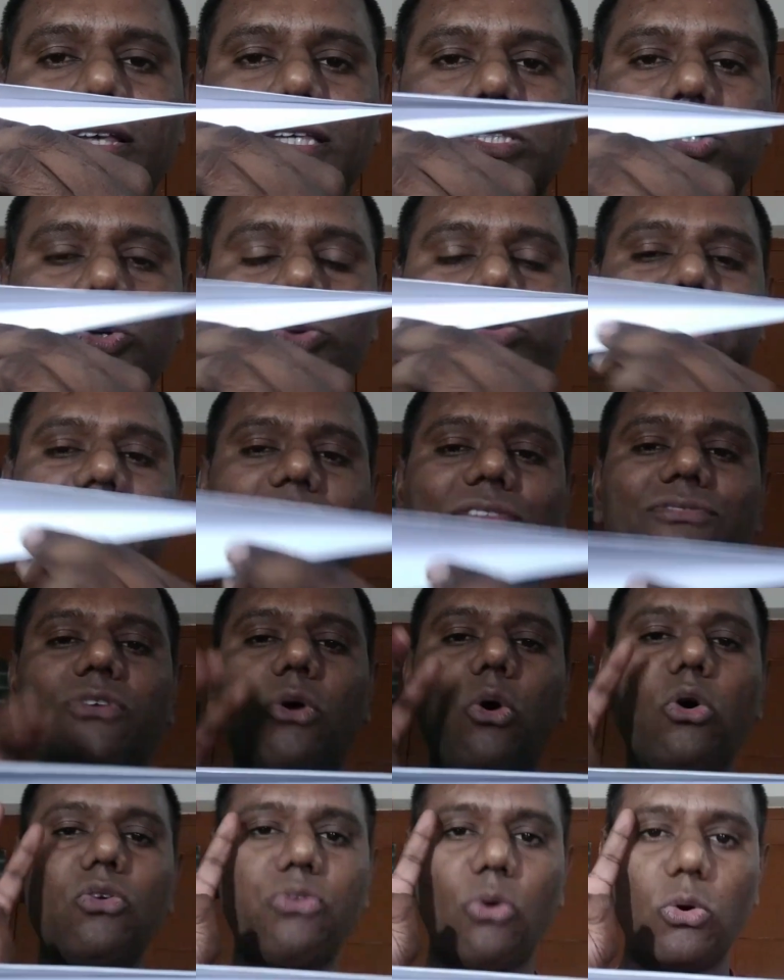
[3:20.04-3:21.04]
So there are
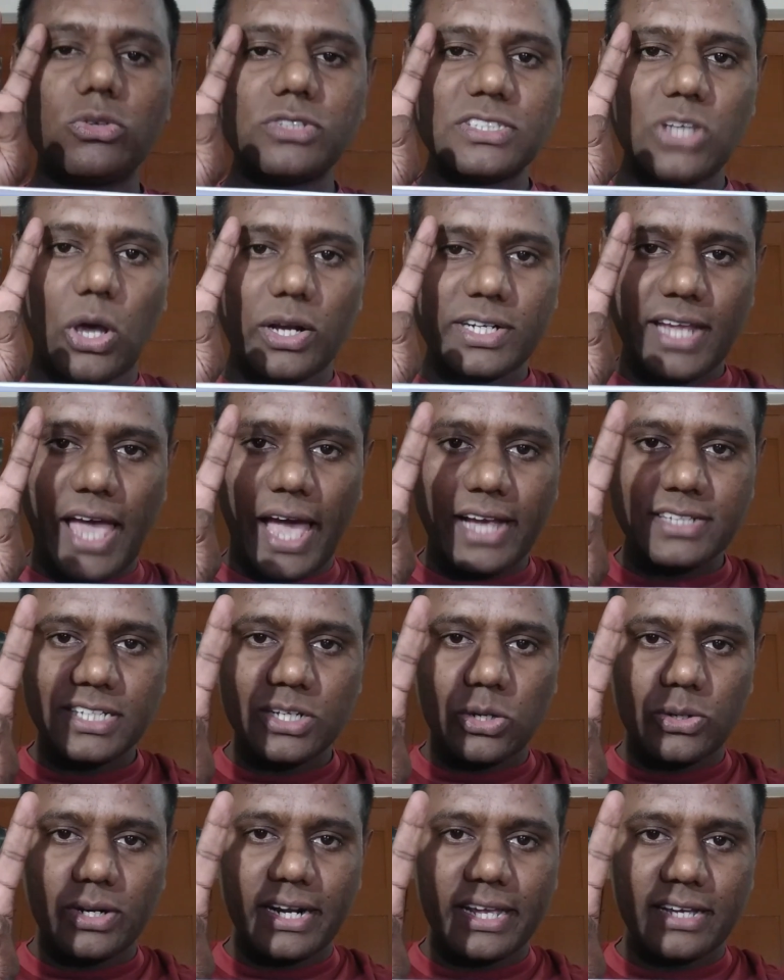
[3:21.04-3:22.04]
four forces acting
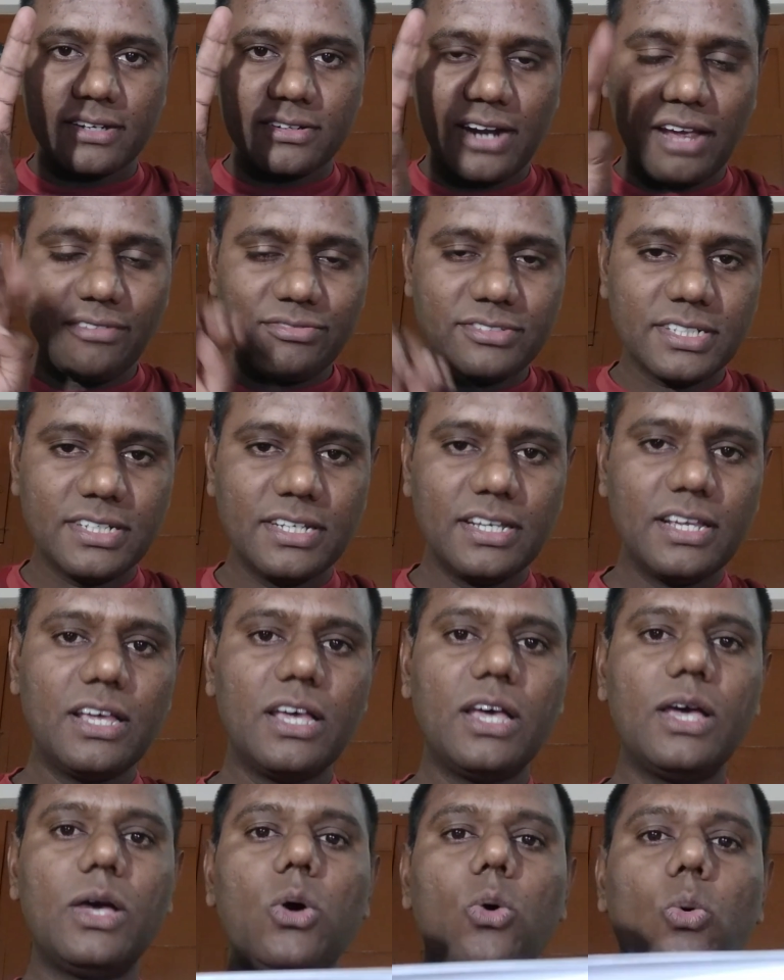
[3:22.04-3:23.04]
on an aircraft.
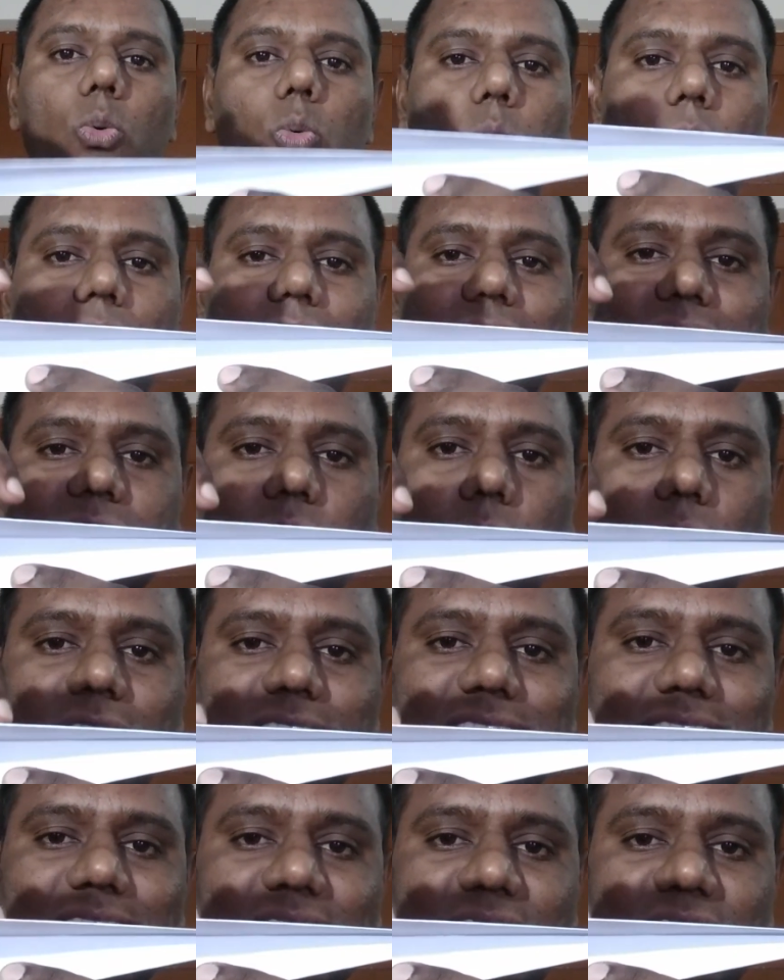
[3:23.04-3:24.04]
One is called
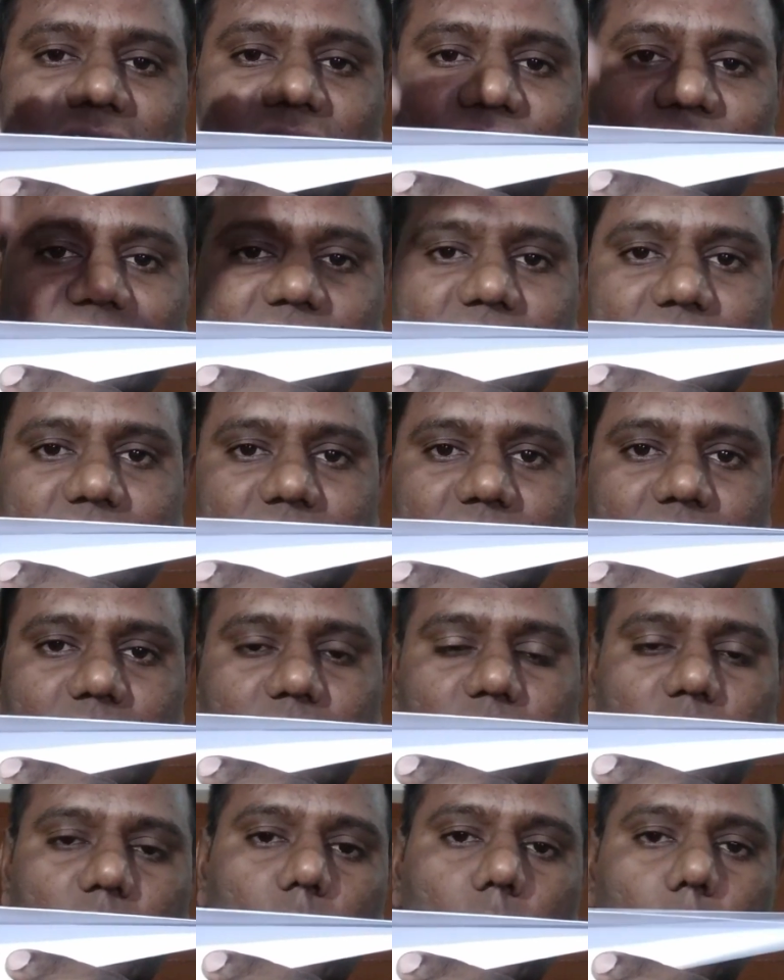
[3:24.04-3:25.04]
as a lift,
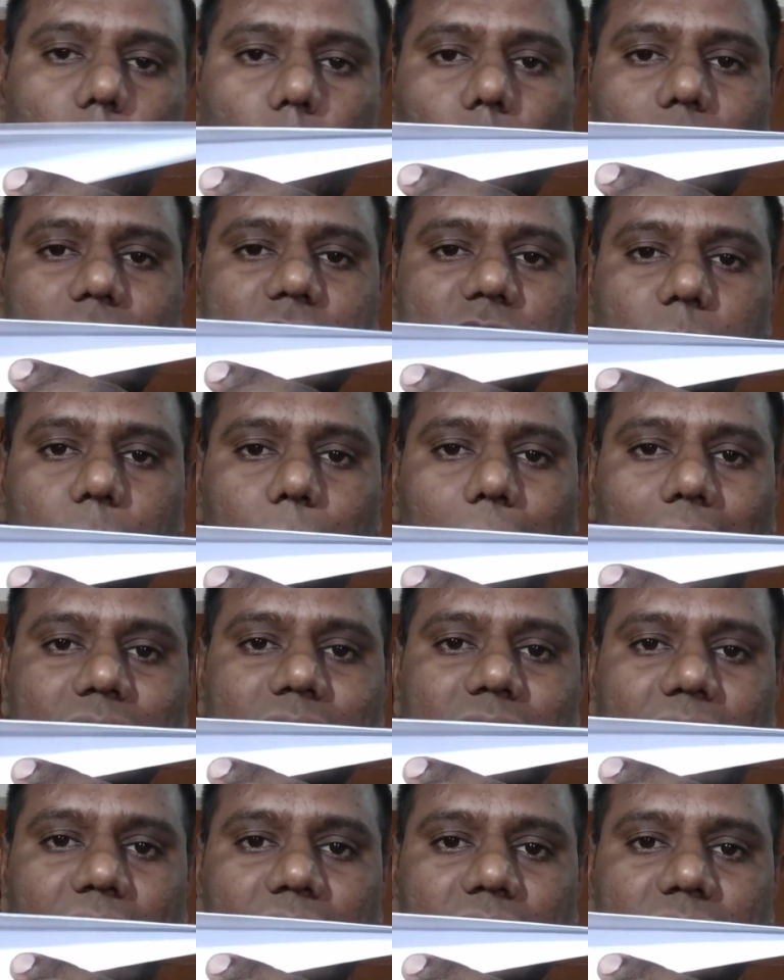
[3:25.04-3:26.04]
which makes
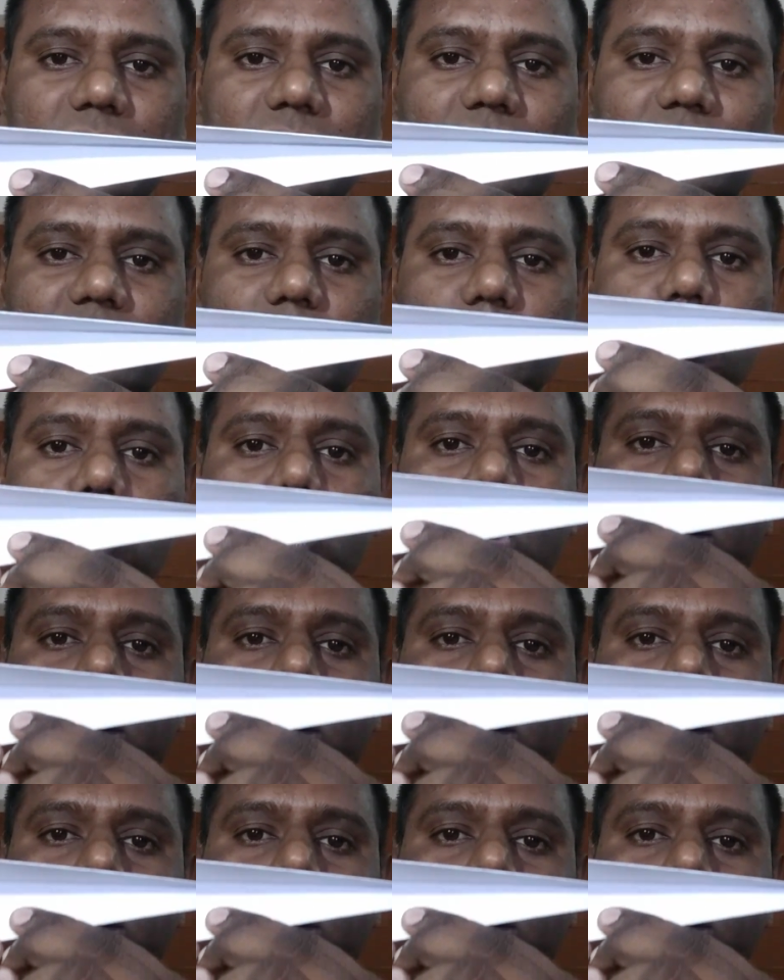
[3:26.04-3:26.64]
the aircraft move